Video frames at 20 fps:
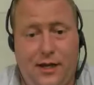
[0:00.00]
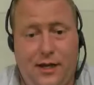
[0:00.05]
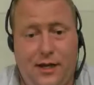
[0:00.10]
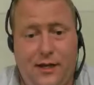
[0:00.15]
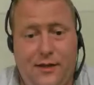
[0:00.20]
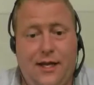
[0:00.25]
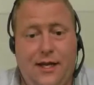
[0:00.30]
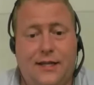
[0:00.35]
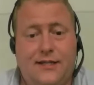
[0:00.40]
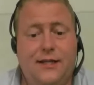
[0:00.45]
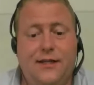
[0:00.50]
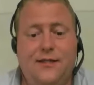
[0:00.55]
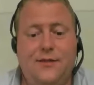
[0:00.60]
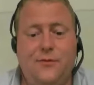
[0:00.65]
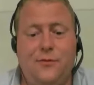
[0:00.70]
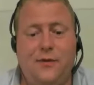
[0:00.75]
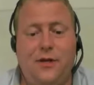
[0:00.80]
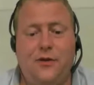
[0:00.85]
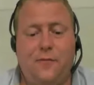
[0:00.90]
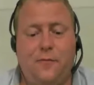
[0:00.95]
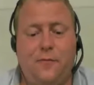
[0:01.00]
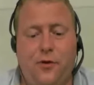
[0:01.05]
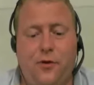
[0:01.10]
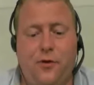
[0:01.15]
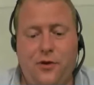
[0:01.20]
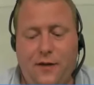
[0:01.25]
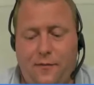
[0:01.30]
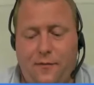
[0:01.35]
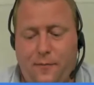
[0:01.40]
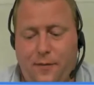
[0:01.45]
Absolutely, and I think
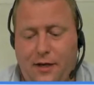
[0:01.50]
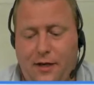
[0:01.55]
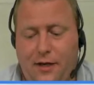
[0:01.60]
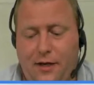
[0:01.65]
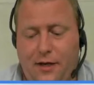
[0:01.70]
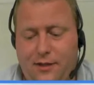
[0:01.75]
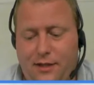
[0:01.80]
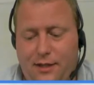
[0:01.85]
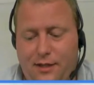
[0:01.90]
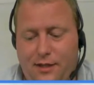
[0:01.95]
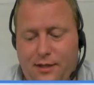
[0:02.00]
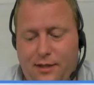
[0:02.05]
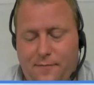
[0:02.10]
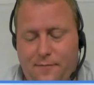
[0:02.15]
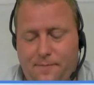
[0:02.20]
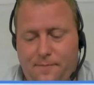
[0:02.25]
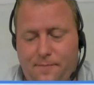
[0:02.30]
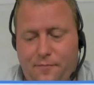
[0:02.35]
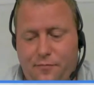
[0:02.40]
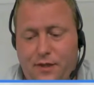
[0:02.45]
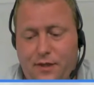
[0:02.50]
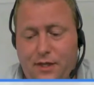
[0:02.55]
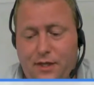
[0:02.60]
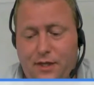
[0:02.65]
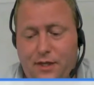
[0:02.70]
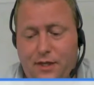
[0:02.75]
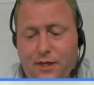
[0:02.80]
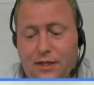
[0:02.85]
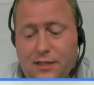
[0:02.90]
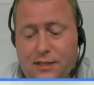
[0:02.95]
actually it's a really good point you have about
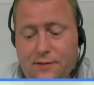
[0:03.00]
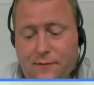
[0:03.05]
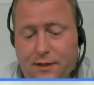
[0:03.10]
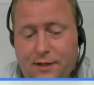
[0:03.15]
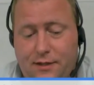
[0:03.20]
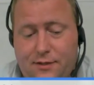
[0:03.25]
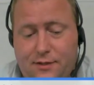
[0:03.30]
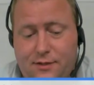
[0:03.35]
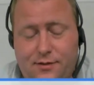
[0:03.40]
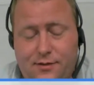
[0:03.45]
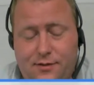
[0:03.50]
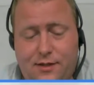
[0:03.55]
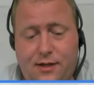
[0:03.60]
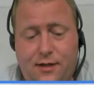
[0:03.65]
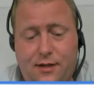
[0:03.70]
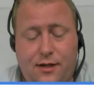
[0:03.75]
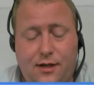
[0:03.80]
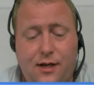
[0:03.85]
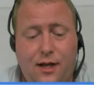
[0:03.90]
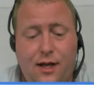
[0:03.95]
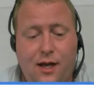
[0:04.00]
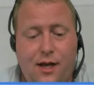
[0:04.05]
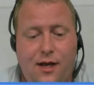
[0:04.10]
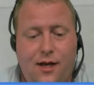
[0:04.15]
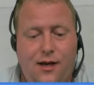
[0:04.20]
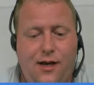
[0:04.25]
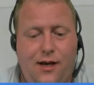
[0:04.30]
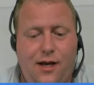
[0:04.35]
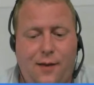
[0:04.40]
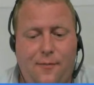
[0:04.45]
the different kinds of editors
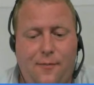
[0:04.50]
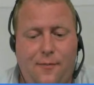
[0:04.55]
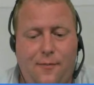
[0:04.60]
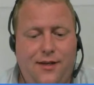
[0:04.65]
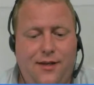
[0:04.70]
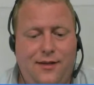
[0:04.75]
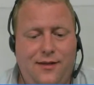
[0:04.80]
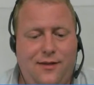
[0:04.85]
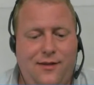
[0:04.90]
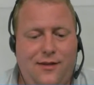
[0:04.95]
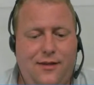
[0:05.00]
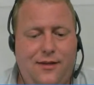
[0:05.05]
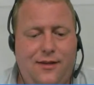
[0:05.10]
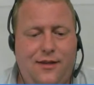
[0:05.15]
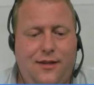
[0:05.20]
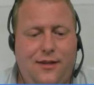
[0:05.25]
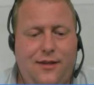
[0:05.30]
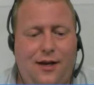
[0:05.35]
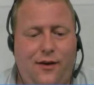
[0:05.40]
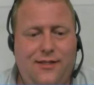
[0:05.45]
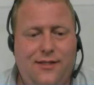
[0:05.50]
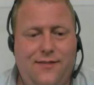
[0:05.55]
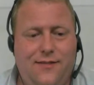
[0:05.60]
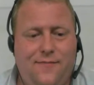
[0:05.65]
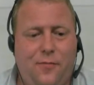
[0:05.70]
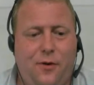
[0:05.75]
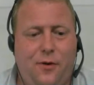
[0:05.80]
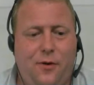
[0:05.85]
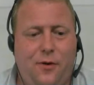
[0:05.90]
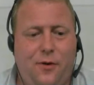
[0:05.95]
there. I mean,
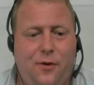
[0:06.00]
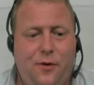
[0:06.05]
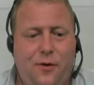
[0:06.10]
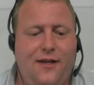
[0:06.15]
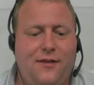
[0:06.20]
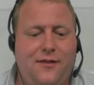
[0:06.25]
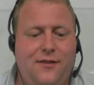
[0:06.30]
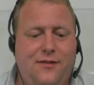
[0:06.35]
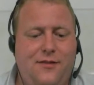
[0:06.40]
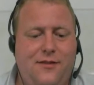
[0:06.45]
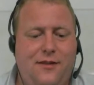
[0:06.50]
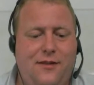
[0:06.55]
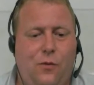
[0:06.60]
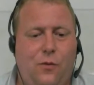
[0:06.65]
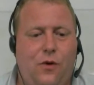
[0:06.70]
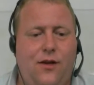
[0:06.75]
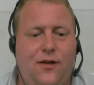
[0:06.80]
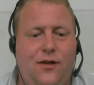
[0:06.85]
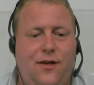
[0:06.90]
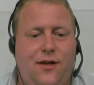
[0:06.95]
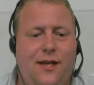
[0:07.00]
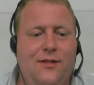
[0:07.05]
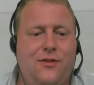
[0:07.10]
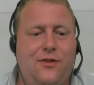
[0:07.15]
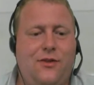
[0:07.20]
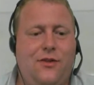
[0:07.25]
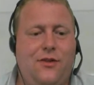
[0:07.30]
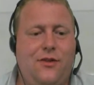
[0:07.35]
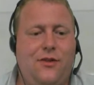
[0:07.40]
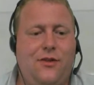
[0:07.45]
there is both the editors that want
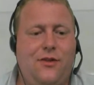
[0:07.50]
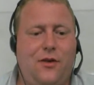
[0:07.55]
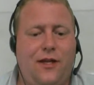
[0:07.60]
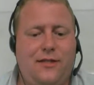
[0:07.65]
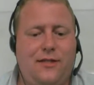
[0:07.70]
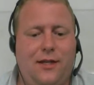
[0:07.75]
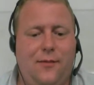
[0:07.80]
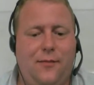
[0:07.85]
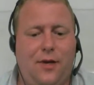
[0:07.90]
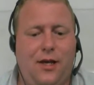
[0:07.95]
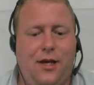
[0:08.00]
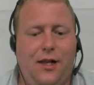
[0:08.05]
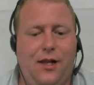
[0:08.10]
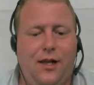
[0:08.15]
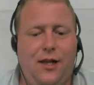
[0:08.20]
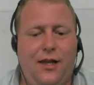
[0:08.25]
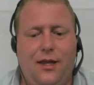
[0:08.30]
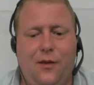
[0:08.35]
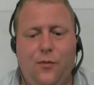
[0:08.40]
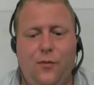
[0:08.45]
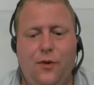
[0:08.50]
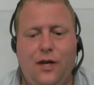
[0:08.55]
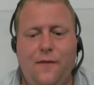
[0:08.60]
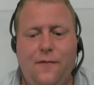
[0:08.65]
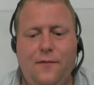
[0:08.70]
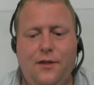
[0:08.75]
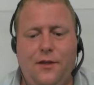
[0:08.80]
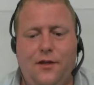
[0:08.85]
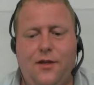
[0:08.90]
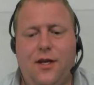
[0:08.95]
to insert their own HTML, and then
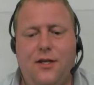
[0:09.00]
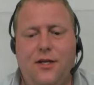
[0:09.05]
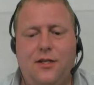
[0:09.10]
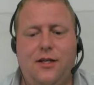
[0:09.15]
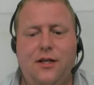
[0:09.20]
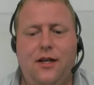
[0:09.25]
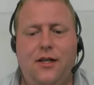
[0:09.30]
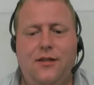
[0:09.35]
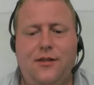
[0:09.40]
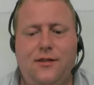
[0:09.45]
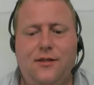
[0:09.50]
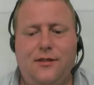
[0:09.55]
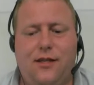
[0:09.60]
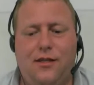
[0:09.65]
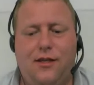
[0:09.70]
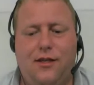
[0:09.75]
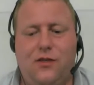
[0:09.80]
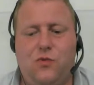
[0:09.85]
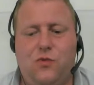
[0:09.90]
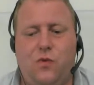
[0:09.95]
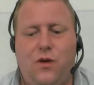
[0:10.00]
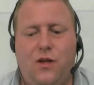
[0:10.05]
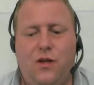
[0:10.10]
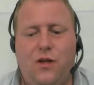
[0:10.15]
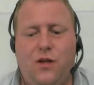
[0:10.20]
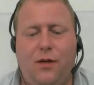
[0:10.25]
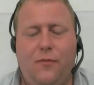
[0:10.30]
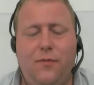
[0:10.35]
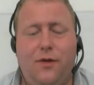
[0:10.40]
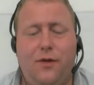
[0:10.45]
we have the occasional editors that just want
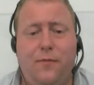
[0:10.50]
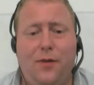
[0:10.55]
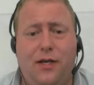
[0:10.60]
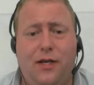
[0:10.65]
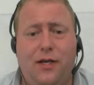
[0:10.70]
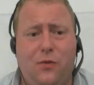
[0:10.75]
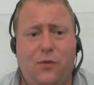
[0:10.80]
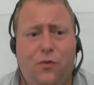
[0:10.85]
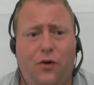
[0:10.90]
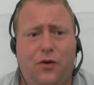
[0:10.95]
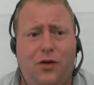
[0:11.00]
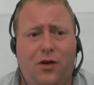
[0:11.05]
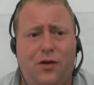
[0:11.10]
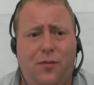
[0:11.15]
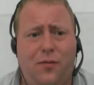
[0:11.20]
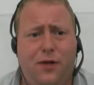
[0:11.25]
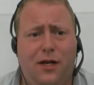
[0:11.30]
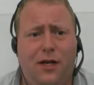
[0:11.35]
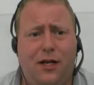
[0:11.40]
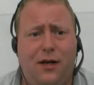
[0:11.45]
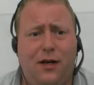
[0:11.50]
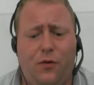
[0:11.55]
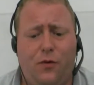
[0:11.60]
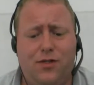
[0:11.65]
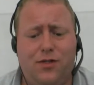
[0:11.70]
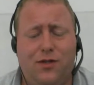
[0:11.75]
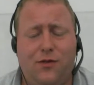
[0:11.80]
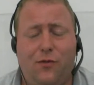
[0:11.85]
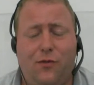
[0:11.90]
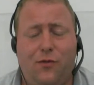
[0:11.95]
to copy and paste a Word document every
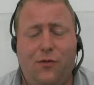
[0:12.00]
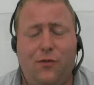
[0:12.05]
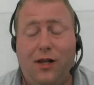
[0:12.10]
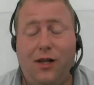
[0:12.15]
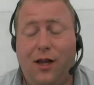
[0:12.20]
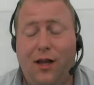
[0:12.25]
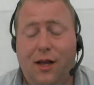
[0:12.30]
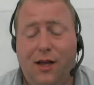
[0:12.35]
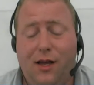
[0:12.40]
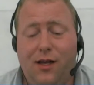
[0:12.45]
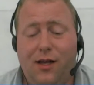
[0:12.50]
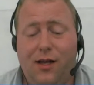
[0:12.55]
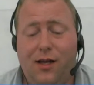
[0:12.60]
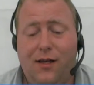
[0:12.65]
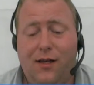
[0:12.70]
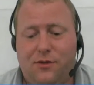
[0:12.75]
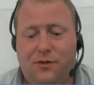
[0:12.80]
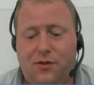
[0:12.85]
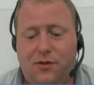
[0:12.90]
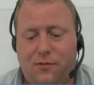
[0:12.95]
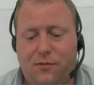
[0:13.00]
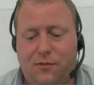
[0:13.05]
once in a while. So